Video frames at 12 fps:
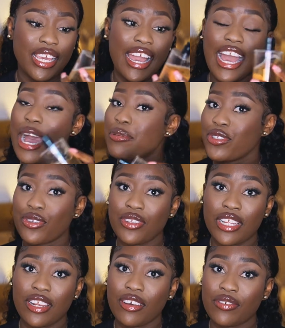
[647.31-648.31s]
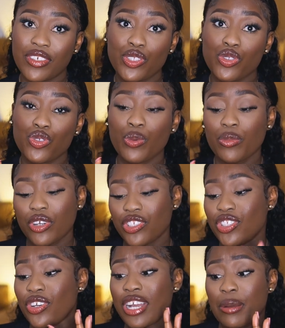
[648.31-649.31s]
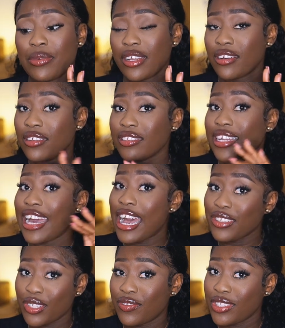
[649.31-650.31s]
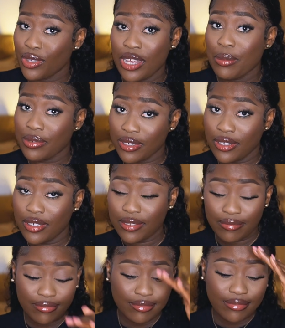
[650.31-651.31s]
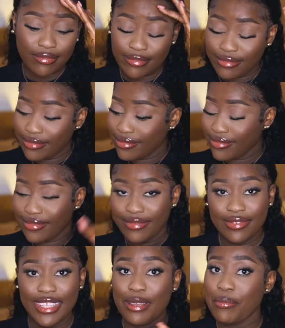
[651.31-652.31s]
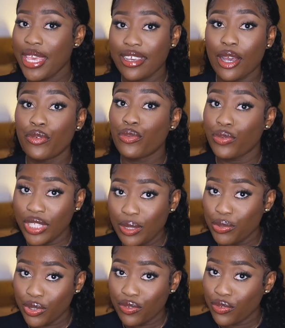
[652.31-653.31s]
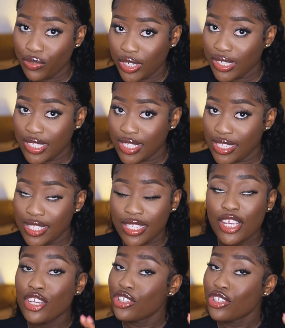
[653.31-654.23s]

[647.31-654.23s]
I absolutely love it so much. Teal Cabanel, the house of Teal Cabanel, they make really beautiful fragrances.